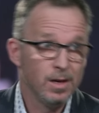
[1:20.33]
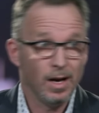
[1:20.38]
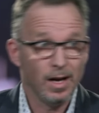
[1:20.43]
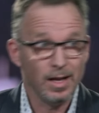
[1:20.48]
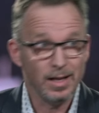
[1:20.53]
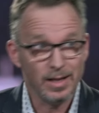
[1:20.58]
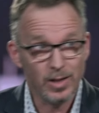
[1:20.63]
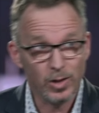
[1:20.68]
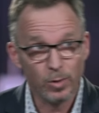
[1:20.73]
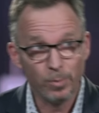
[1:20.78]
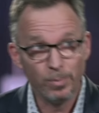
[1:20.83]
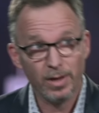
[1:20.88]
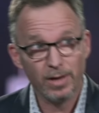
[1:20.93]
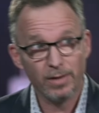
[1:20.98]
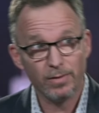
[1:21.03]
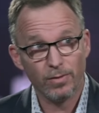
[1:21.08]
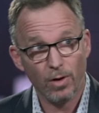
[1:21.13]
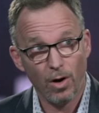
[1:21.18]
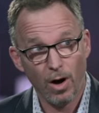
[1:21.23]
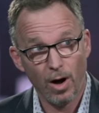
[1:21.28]
A little bit
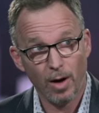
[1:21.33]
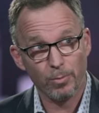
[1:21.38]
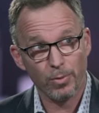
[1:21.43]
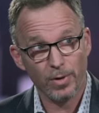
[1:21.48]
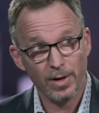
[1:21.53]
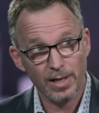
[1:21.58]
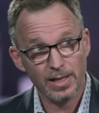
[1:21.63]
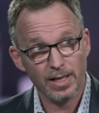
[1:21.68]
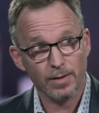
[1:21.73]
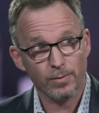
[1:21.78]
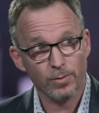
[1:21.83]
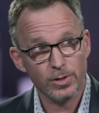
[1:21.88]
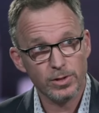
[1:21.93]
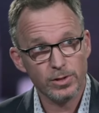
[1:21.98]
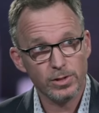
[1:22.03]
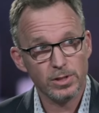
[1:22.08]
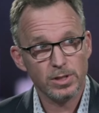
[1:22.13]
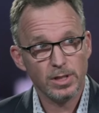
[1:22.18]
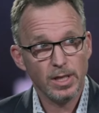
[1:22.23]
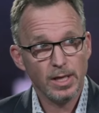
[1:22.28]
of operating
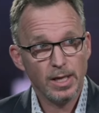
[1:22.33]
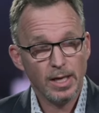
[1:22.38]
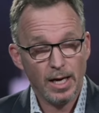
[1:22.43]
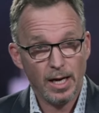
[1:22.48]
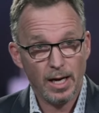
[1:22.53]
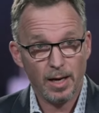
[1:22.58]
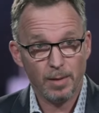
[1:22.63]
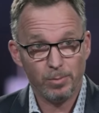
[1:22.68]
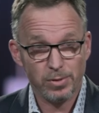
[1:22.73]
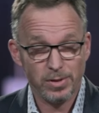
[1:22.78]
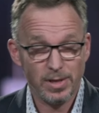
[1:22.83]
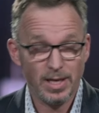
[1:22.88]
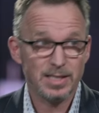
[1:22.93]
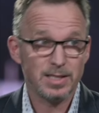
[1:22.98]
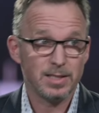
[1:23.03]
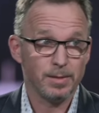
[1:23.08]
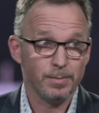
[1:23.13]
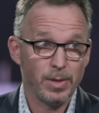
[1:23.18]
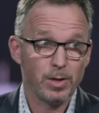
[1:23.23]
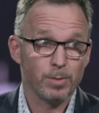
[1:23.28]
leverage, uh,
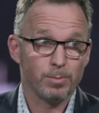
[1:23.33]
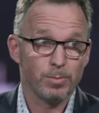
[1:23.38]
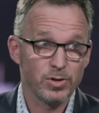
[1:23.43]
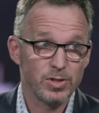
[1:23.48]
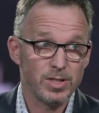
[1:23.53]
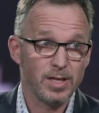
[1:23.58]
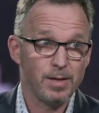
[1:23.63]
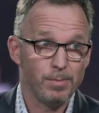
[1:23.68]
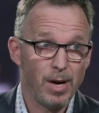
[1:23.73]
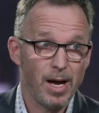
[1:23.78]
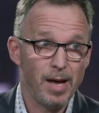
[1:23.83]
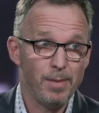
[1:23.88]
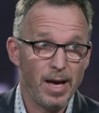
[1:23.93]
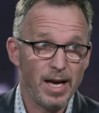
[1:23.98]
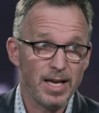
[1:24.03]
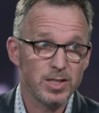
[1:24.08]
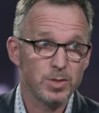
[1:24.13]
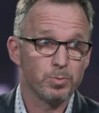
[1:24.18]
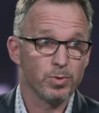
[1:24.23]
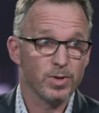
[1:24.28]
plus about a percent of
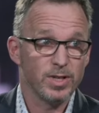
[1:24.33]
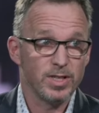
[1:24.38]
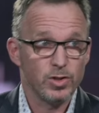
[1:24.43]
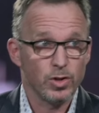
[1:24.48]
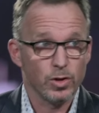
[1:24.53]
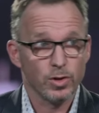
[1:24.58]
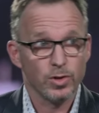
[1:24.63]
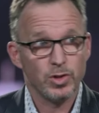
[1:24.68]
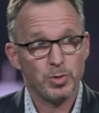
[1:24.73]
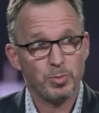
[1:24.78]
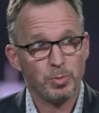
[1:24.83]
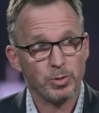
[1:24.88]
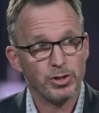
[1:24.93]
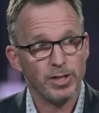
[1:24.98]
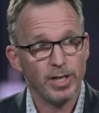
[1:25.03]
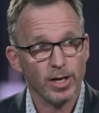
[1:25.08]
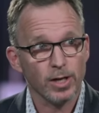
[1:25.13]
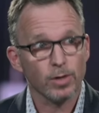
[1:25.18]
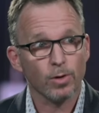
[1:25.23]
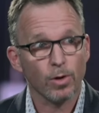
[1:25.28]
buybacks, brings earnings per
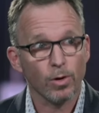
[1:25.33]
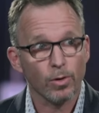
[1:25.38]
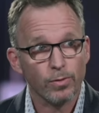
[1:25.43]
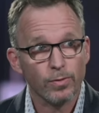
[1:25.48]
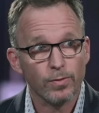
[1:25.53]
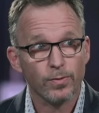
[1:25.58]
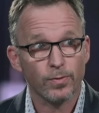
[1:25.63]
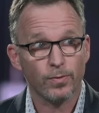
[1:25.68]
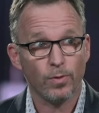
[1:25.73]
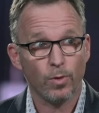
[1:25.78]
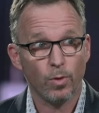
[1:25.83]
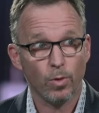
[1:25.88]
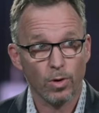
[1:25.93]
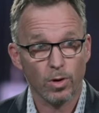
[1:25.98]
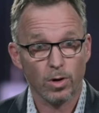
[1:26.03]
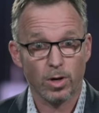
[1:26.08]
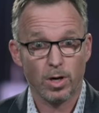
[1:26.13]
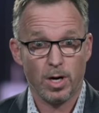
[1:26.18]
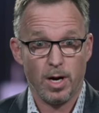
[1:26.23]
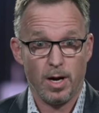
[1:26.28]
share growth
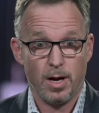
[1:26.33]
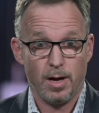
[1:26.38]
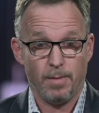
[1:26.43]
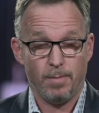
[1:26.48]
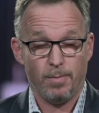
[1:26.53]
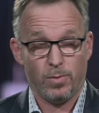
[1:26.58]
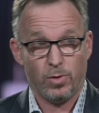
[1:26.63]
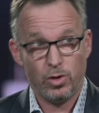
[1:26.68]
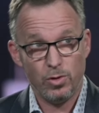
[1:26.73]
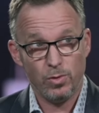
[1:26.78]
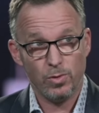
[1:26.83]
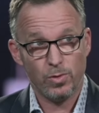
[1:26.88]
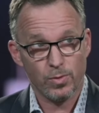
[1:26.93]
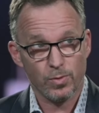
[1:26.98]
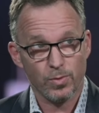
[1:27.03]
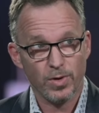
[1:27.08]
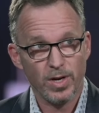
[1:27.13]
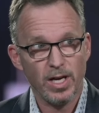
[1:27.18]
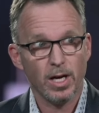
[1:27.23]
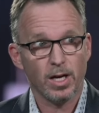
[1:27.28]
for um, Q
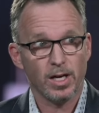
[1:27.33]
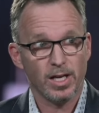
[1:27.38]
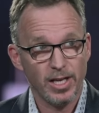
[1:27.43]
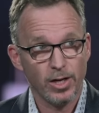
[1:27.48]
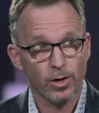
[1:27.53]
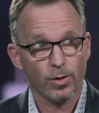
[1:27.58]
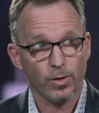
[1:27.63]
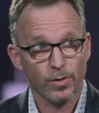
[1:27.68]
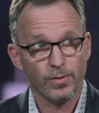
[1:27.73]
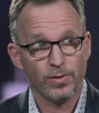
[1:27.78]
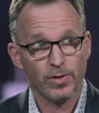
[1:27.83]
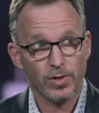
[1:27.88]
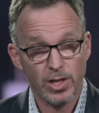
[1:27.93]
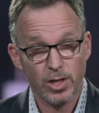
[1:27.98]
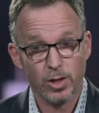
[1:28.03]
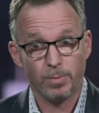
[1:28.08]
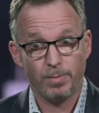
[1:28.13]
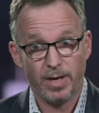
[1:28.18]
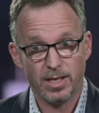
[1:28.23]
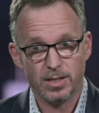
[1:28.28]
three on a
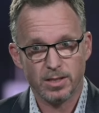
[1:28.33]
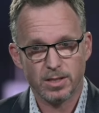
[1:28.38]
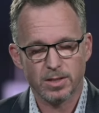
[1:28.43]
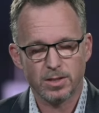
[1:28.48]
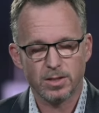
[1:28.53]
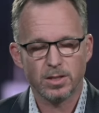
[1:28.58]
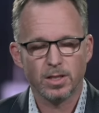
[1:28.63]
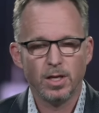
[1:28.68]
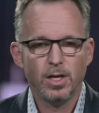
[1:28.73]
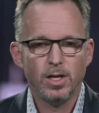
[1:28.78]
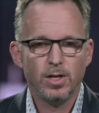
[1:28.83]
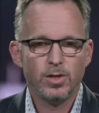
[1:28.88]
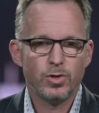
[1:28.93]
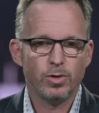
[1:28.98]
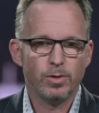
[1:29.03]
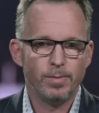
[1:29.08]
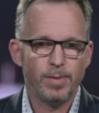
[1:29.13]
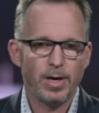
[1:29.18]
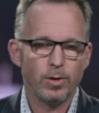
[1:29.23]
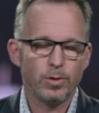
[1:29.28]
year-over-year basis
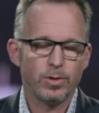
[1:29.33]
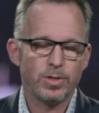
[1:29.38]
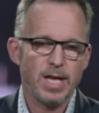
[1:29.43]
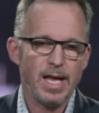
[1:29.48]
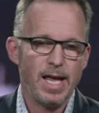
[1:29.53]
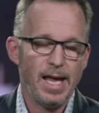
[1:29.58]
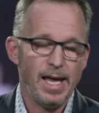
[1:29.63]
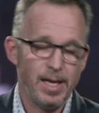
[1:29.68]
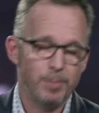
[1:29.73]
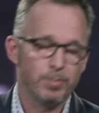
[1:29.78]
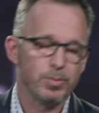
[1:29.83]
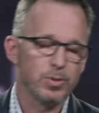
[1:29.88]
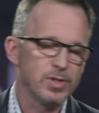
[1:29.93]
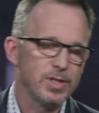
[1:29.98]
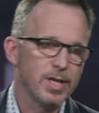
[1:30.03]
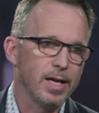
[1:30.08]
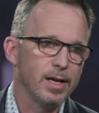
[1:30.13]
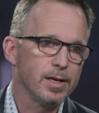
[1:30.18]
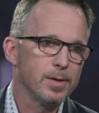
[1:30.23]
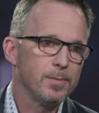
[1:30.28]
to about eight
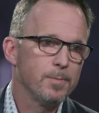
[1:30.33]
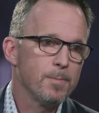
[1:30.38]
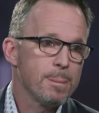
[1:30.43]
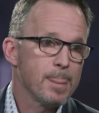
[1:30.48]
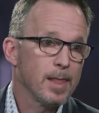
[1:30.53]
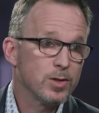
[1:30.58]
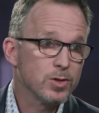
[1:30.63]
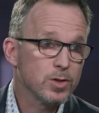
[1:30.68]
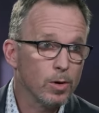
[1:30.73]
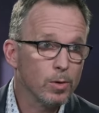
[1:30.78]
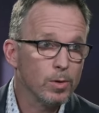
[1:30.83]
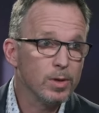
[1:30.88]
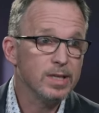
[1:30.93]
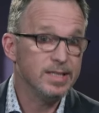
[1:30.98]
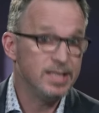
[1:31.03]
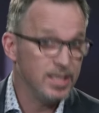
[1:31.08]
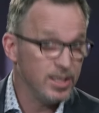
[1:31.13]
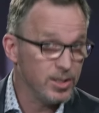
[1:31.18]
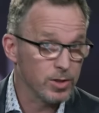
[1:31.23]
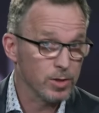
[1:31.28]
percent. So
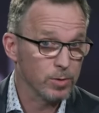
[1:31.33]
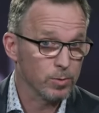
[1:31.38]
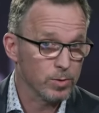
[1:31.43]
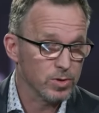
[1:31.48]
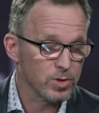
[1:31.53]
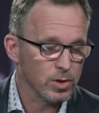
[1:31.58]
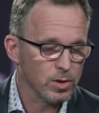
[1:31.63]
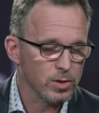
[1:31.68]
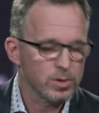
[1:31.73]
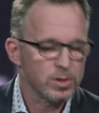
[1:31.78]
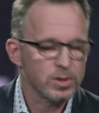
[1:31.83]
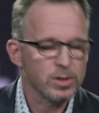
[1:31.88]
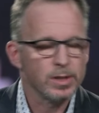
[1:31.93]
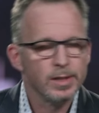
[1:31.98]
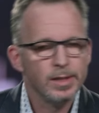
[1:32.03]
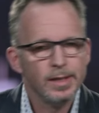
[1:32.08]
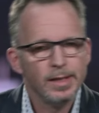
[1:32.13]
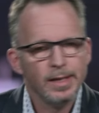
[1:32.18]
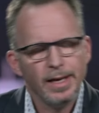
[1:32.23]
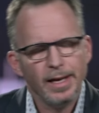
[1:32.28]
decent results.
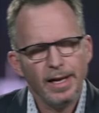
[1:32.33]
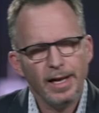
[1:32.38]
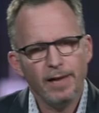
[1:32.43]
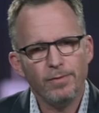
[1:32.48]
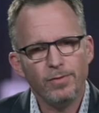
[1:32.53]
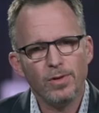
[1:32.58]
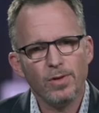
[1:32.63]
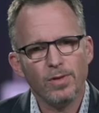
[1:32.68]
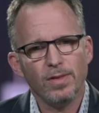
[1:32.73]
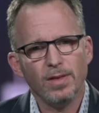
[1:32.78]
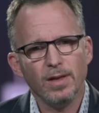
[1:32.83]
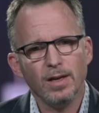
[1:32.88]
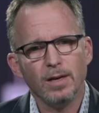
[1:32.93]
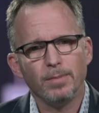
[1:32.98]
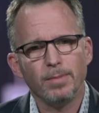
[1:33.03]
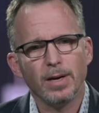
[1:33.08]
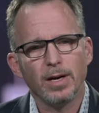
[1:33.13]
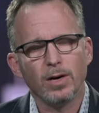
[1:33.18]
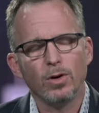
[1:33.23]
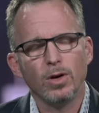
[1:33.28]
If you think
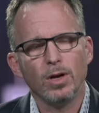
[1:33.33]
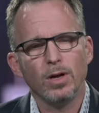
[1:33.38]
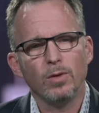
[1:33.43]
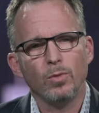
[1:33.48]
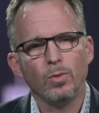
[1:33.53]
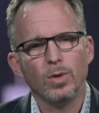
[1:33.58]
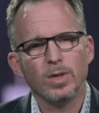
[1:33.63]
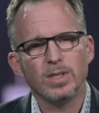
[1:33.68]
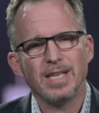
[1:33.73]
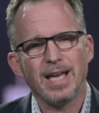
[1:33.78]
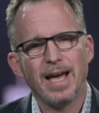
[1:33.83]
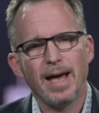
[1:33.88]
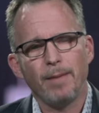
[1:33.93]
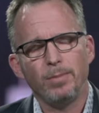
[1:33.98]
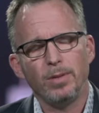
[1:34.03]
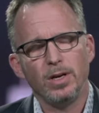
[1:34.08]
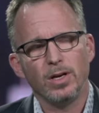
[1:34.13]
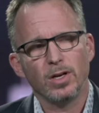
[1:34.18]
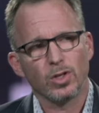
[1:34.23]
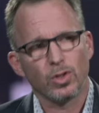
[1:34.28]
about what's
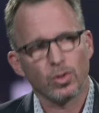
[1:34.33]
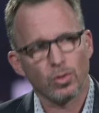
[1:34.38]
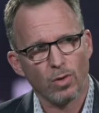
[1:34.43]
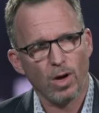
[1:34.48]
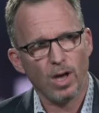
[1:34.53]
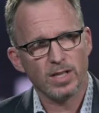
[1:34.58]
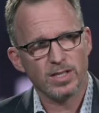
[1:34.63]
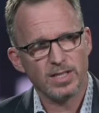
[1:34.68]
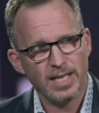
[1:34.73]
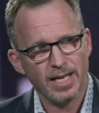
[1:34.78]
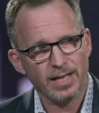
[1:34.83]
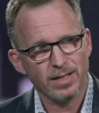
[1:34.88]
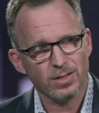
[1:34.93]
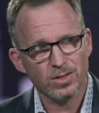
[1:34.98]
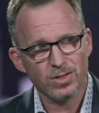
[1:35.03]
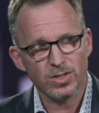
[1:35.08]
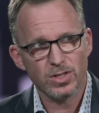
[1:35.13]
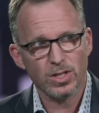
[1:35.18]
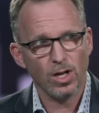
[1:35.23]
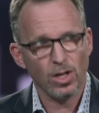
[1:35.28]
happening across
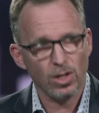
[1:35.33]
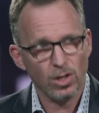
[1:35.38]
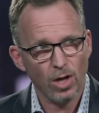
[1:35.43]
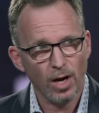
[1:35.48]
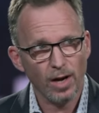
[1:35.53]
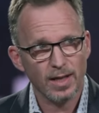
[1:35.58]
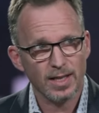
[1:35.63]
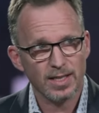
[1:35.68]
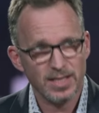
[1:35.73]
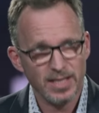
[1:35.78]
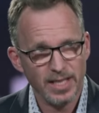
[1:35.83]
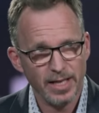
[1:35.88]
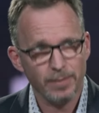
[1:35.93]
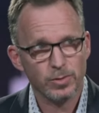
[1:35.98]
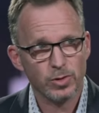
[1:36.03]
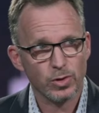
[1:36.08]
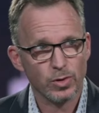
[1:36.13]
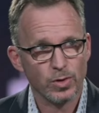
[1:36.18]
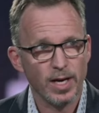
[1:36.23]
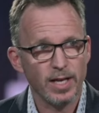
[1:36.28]
sectors, a lot of the same
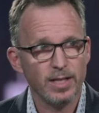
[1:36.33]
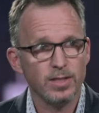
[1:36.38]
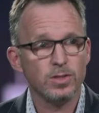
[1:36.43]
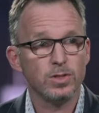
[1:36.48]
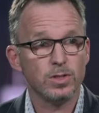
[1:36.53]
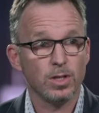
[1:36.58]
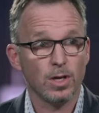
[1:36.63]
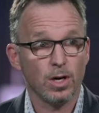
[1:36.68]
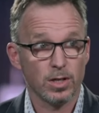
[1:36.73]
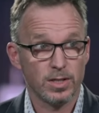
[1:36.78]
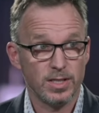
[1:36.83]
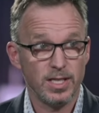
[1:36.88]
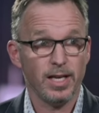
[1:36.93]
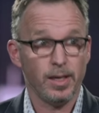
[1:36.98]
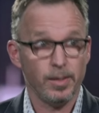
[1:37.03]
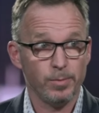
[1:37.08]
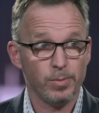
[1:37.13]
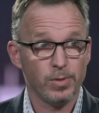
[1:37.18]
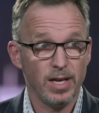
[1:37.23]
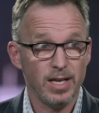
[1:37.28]
trends are
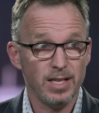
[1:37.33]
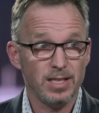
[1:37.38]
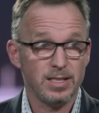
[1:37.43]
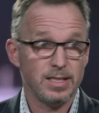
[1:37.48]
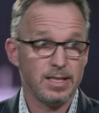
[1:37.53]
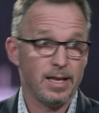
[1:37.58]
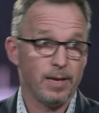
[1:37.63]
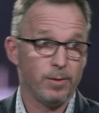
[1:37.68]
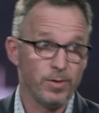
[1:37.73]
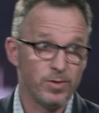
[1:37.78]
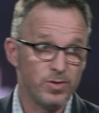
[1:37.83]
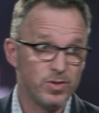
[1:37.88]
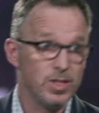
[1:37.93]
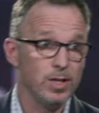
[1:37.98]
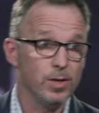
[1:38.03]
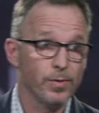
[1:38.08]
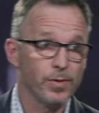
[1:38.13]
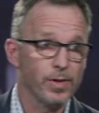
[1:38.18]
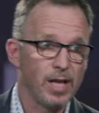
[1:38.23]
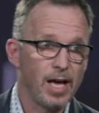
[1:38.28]
taking place that we've
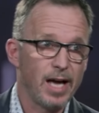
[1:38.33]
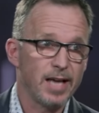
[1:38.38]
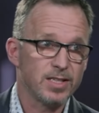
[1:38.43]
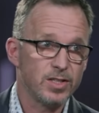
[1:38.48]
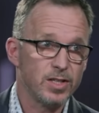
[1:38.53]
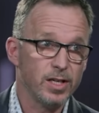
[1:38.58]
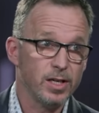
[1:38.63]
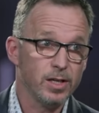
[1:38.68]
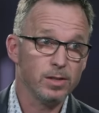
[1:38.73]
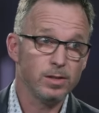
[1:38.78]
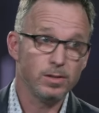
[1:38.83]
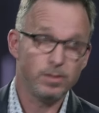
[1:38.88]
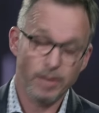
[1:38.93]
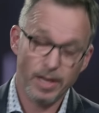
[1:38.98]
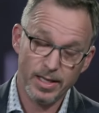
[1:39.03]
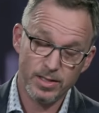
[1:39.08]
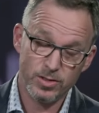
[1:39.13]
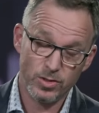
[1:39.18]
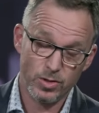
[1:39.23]
seen over the last year, right?